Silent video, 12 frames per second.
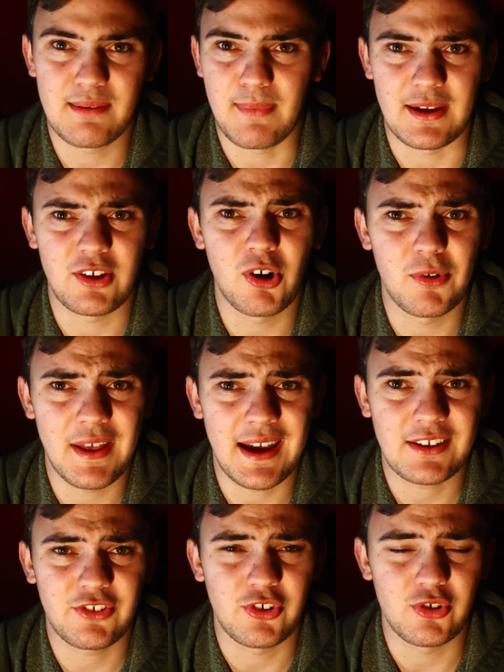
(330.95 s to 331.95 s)
them by
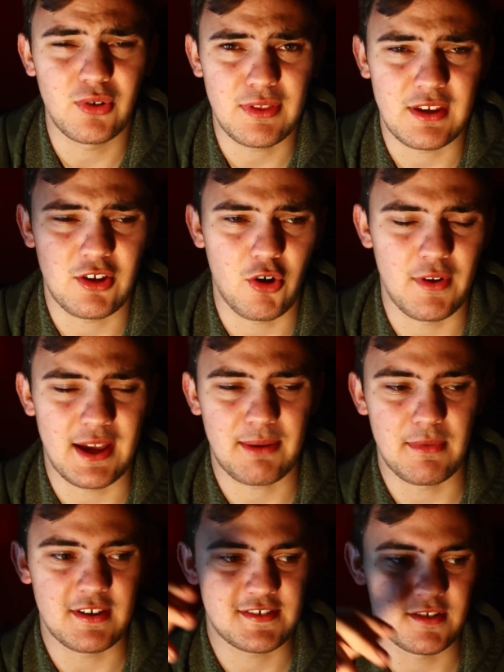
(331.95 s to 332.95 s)
Kodak too. I think Kodak
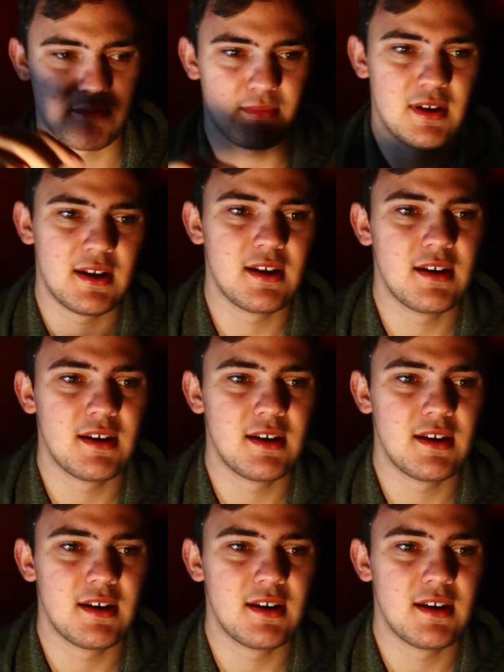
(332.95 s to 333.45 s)
makes them.